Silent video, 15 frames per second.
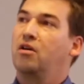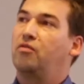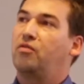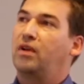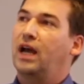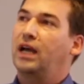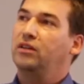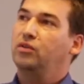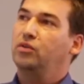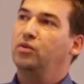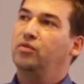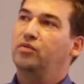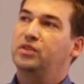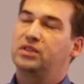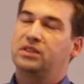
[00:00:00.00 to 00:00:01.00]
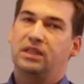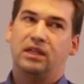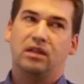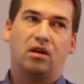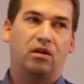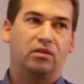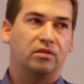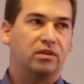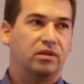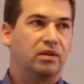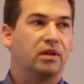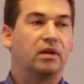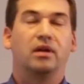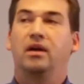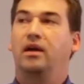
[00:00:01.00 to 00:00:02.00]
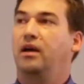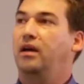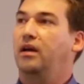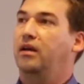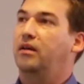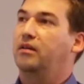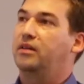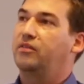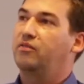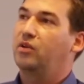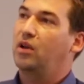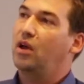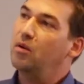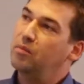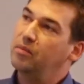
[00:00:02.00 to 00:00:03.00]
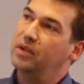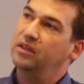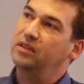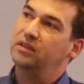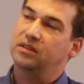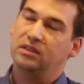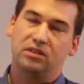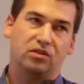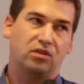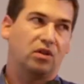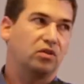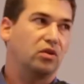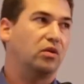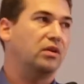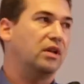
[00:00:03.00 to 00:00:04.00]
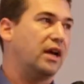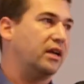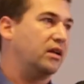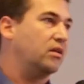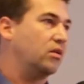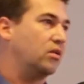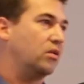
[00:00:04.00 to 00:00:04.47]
Flat roof is still under development, it's not online